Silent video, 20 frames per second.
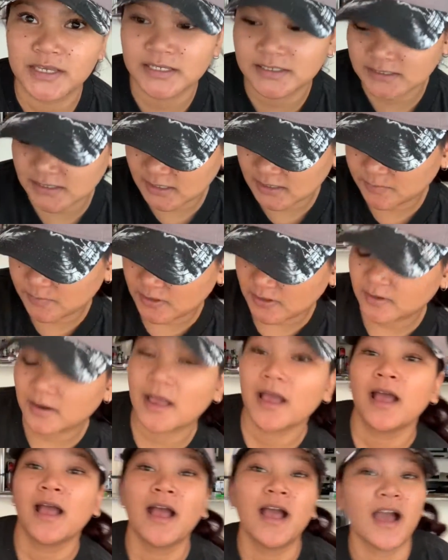excited about.
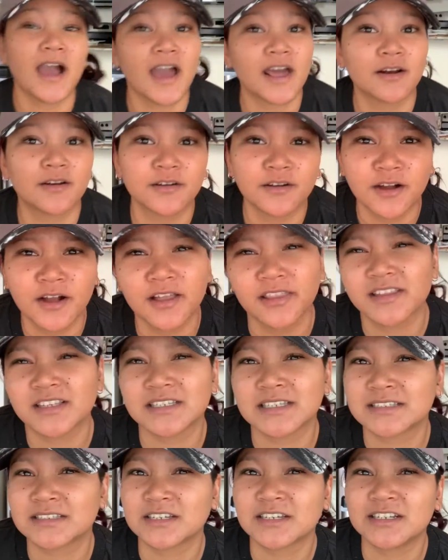I don't know how this
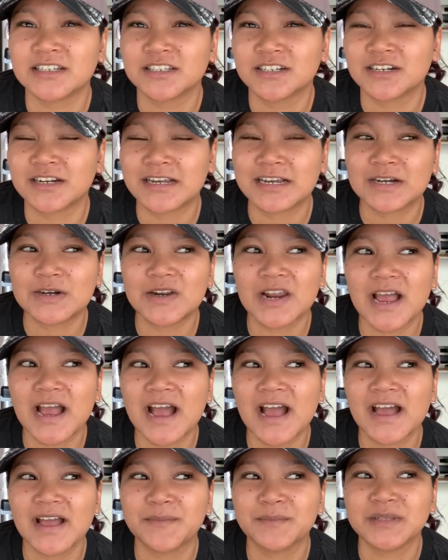is gonna turn out.
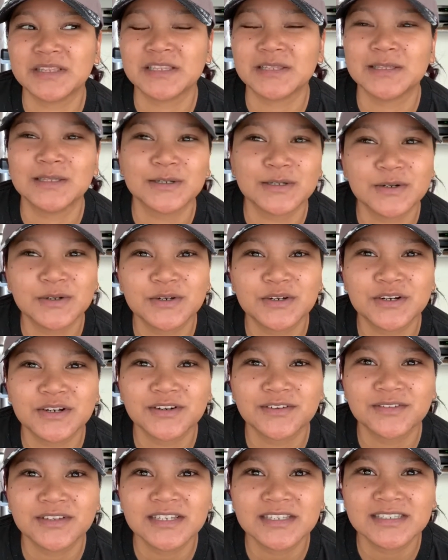I'm a little
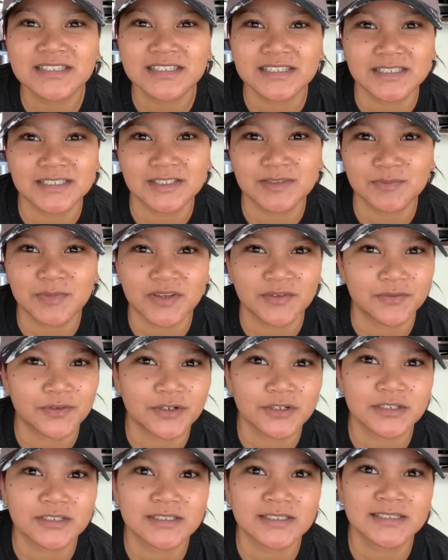nervous because it's my
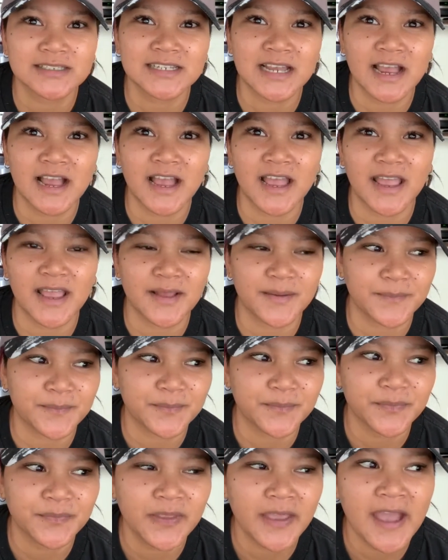first time
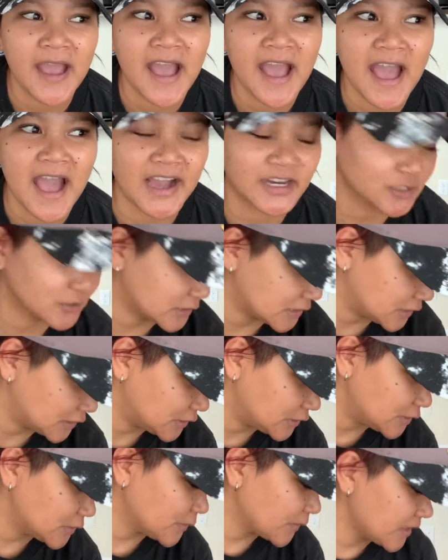actually
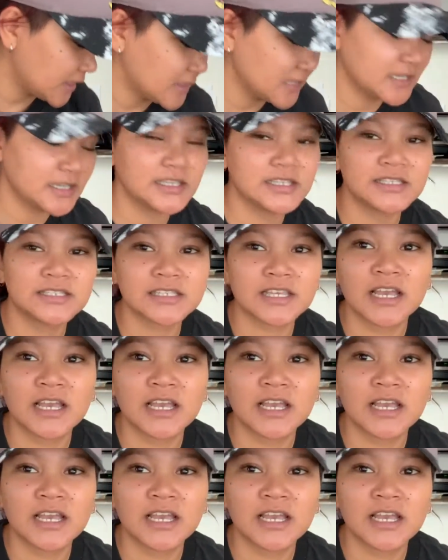doing this.